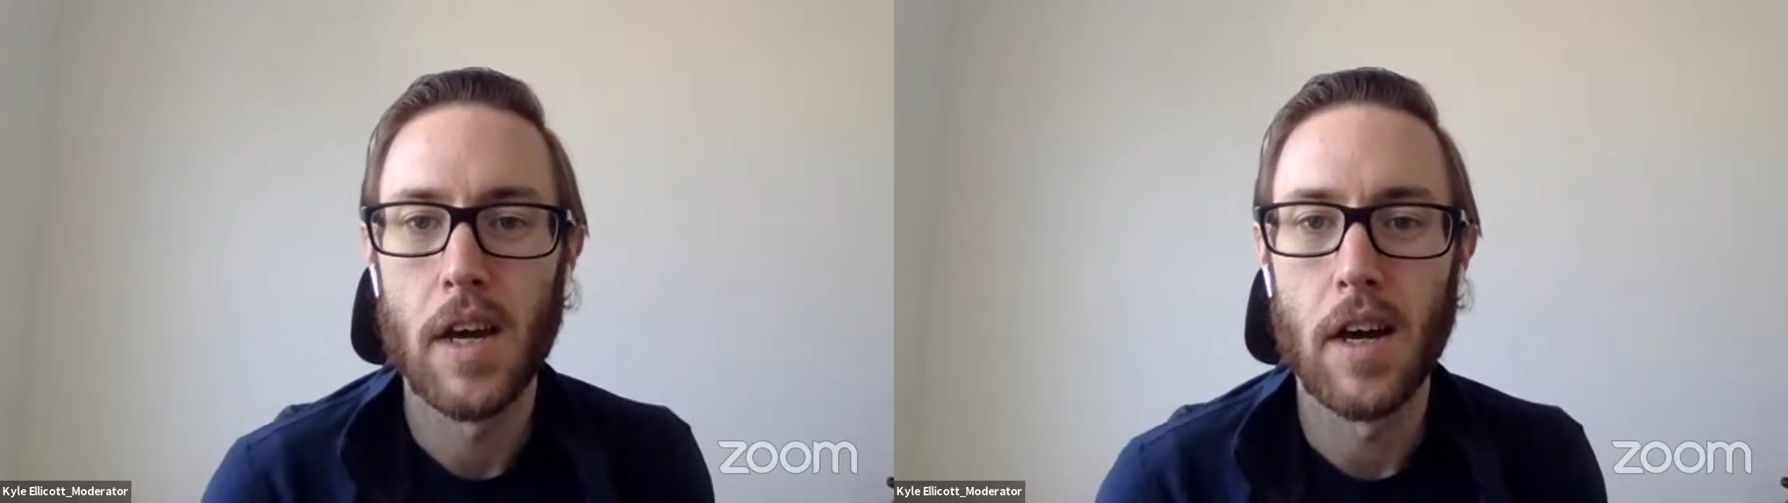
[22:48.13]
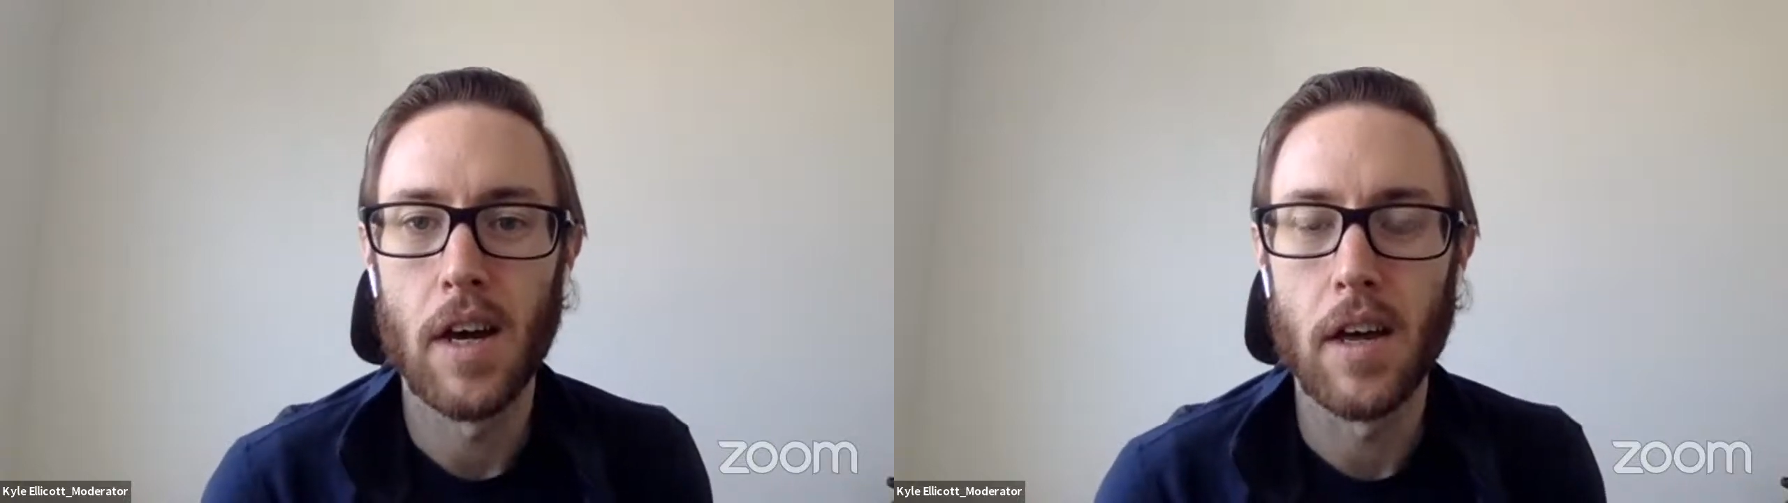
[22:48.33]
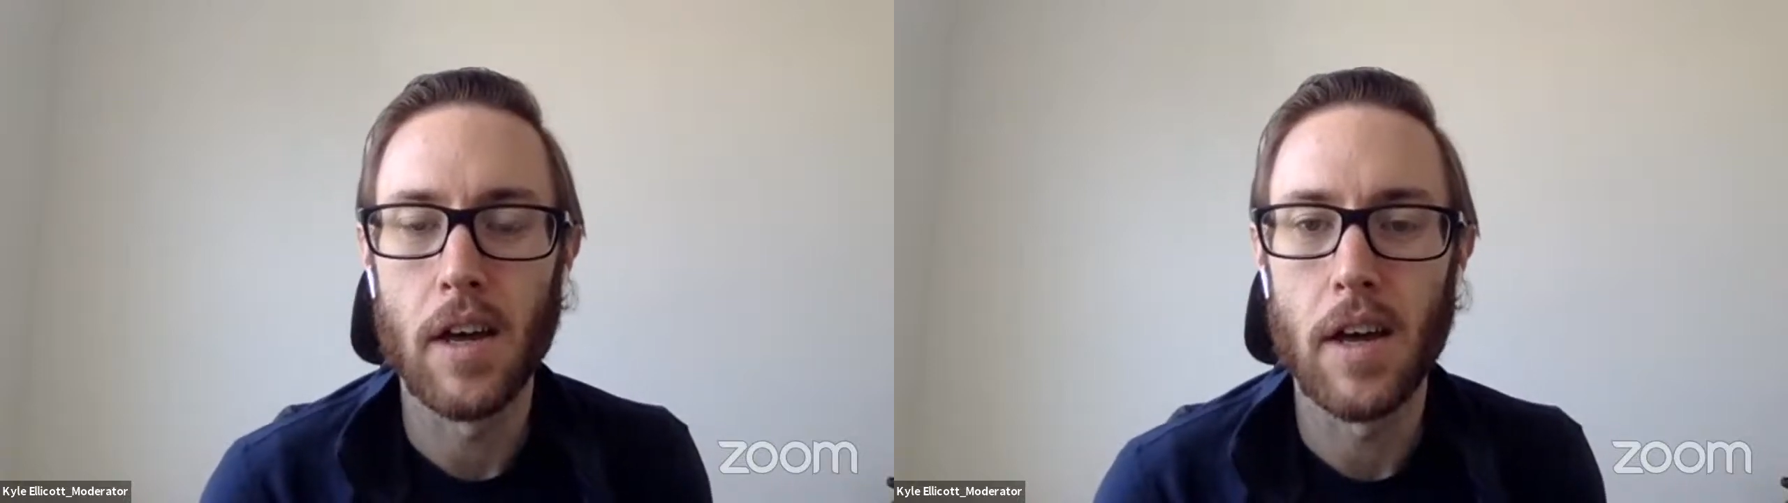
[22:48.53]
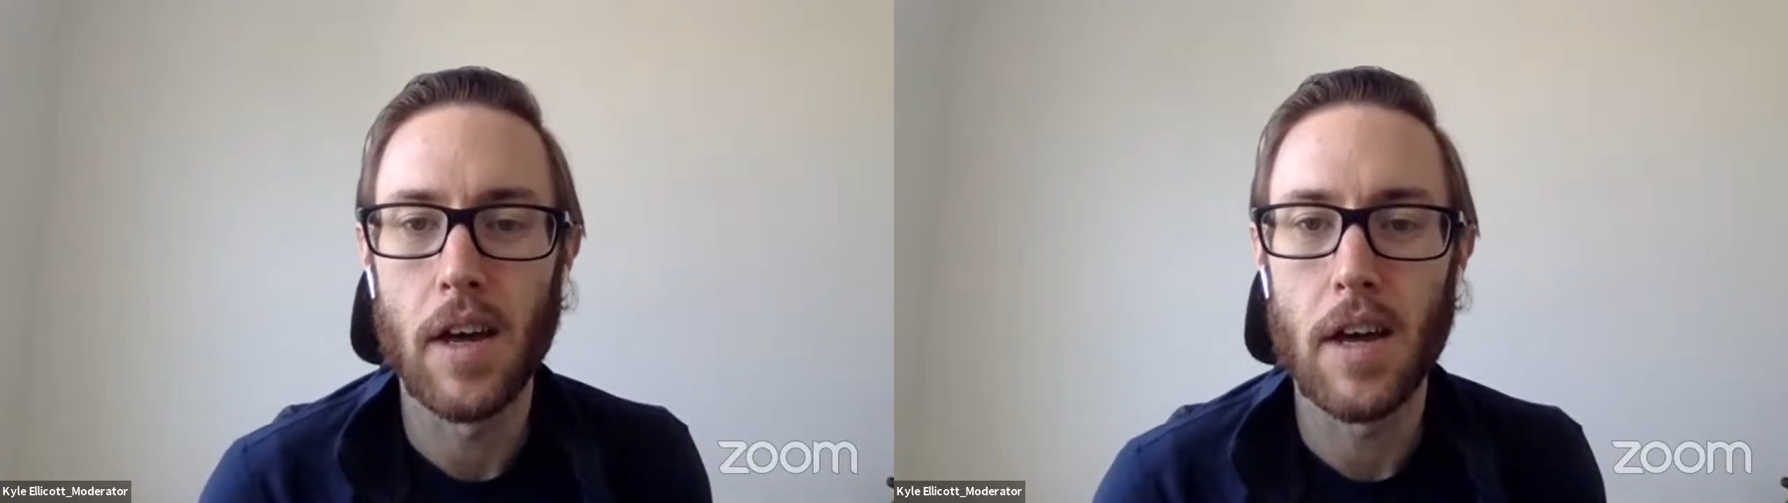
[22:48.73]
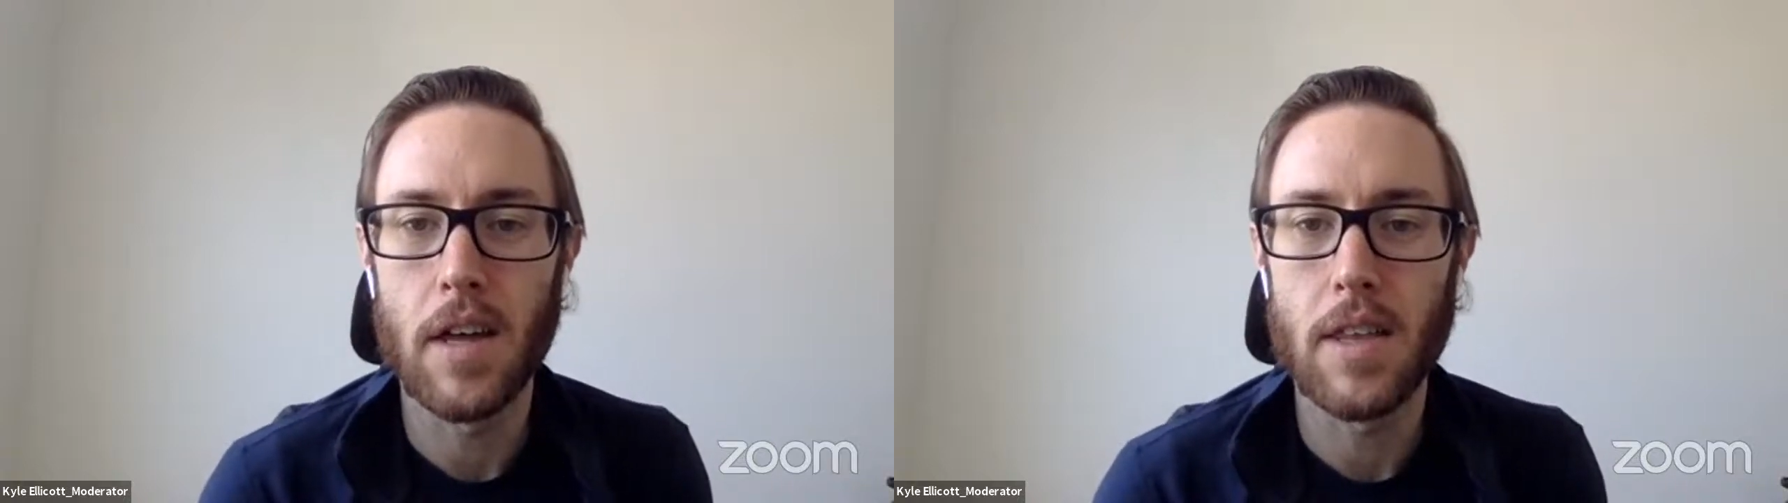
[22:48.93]

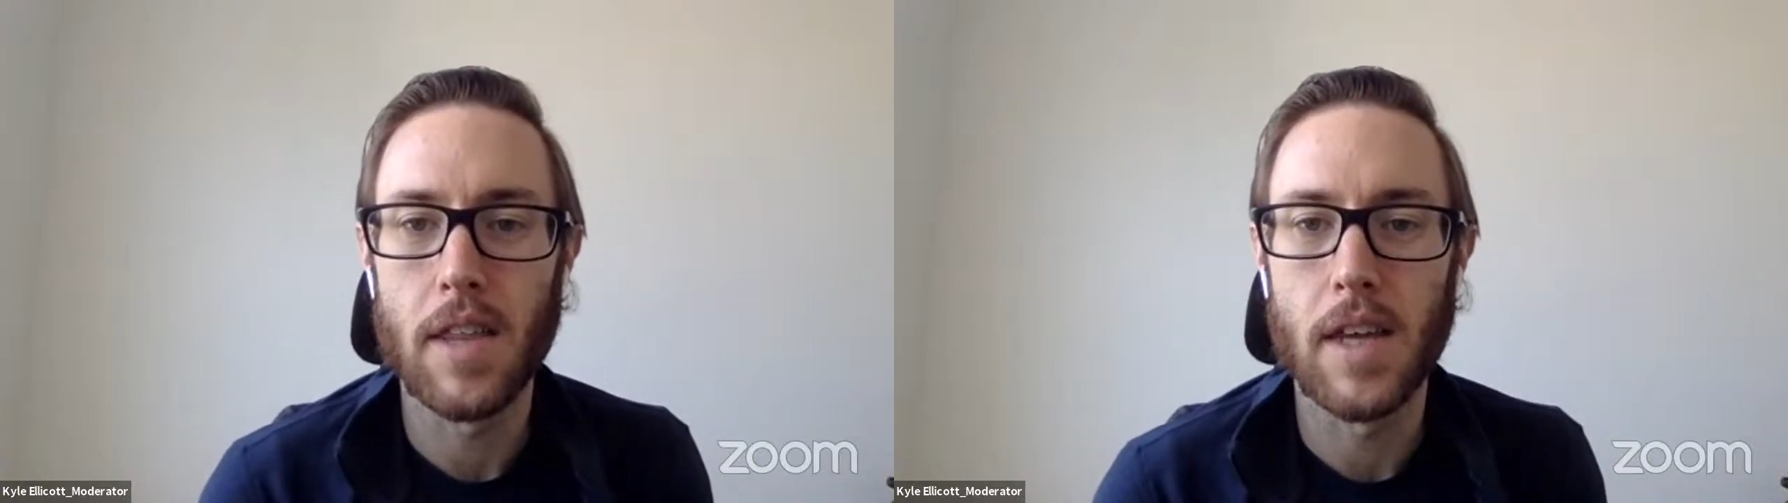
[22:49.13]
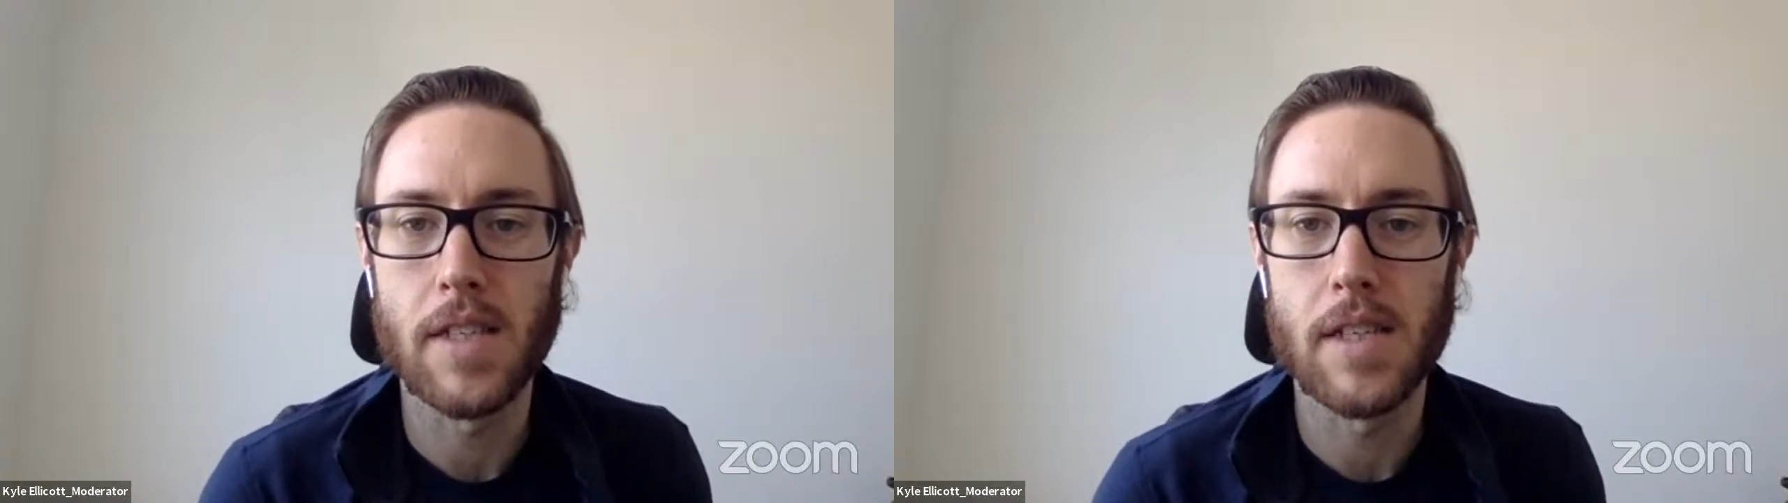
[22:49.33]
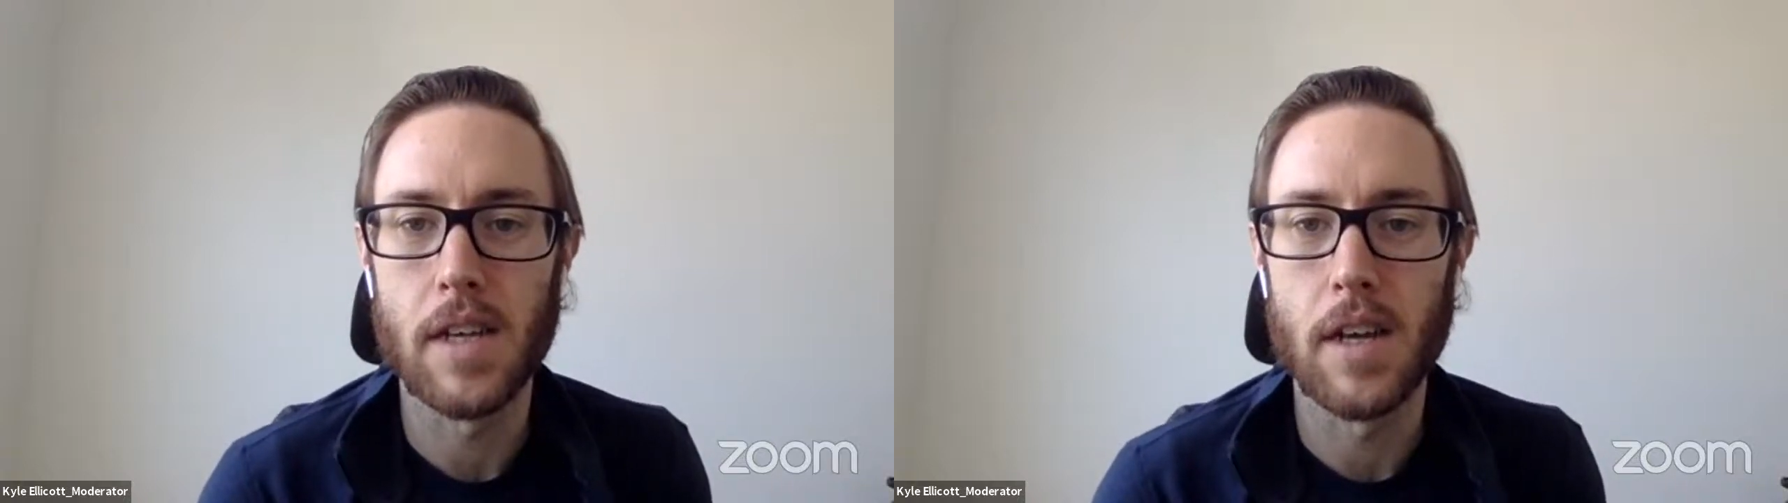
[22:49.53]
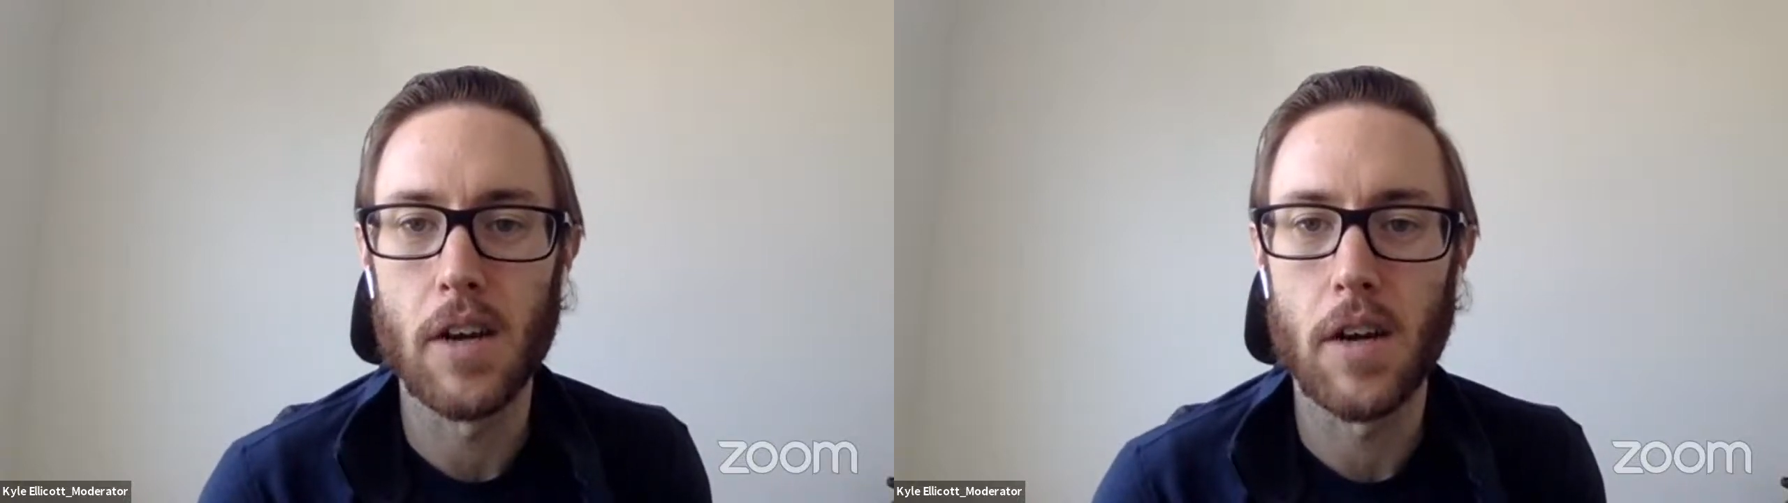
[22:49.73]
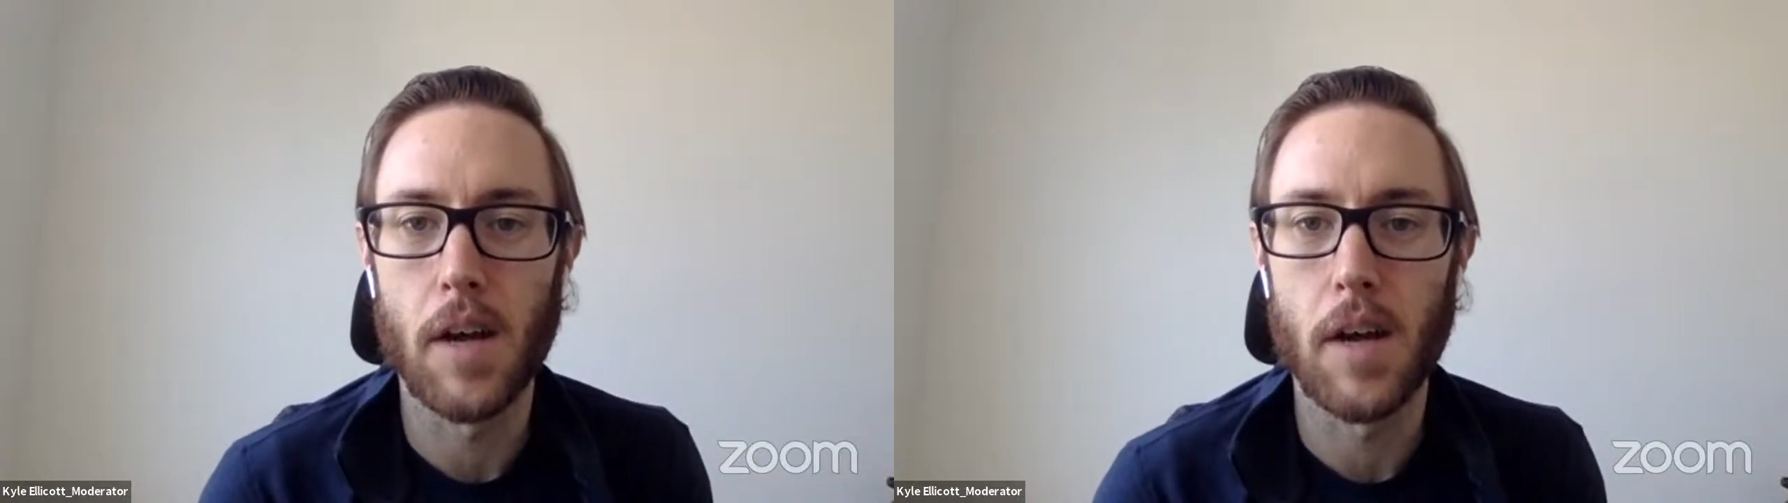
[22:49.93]
that are